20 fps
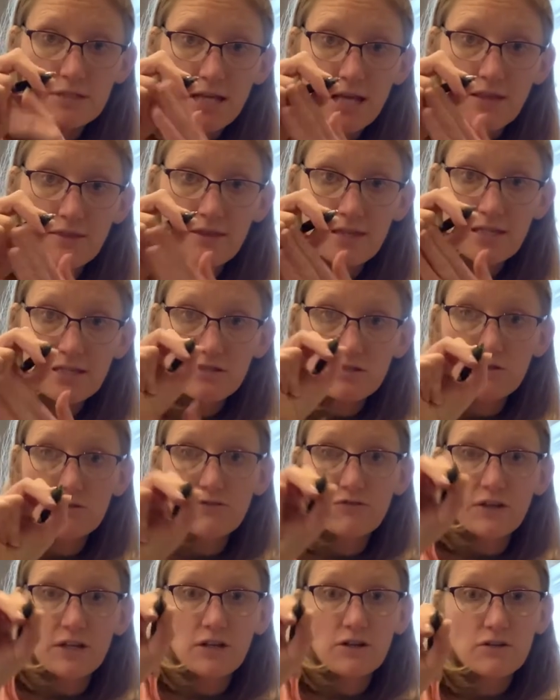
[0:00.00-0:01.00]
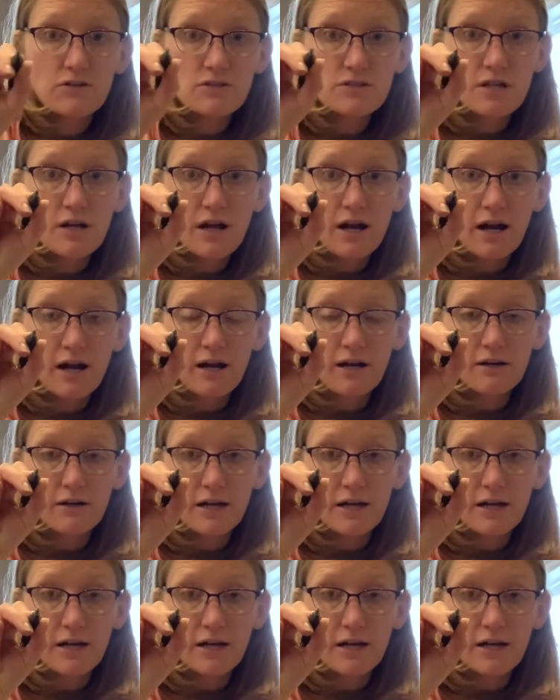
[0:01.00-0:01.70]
and these two fingers are